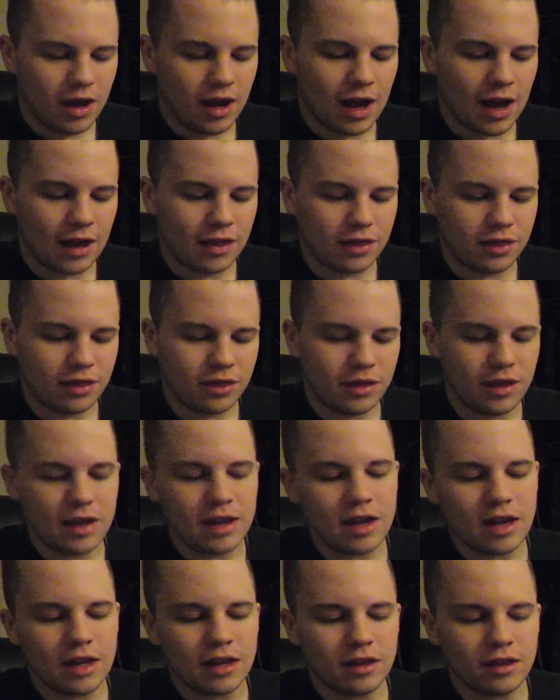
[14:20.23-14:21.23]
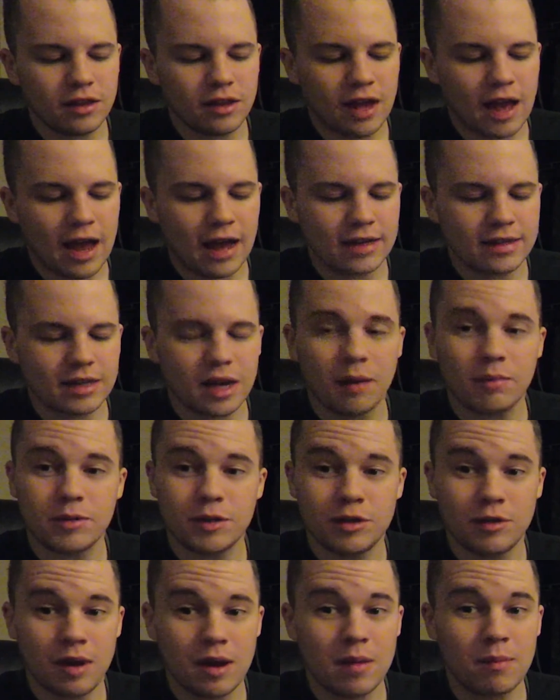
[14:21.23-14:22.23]
I think it has up
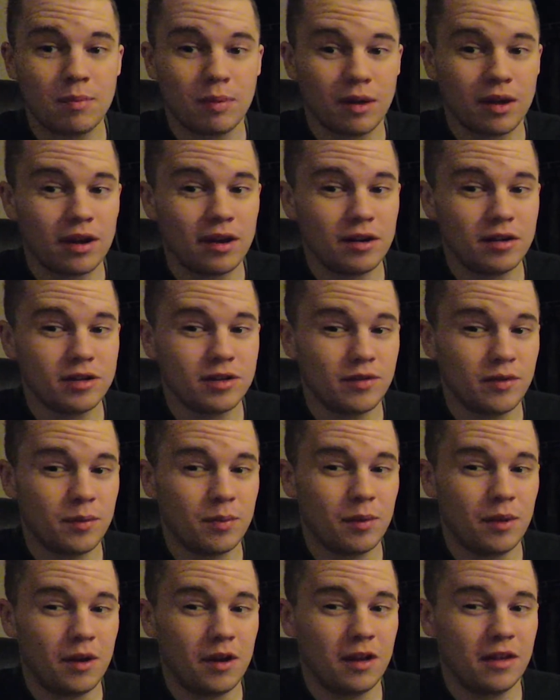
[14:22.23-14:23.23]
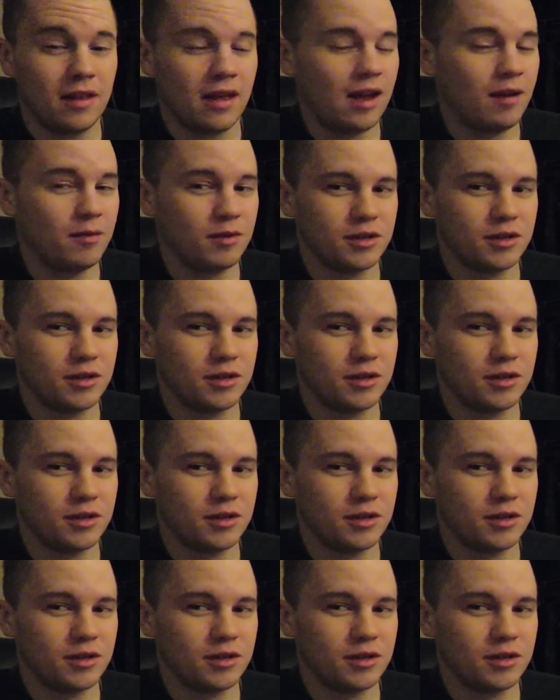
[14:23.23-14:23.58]
to 8 players if you play it online,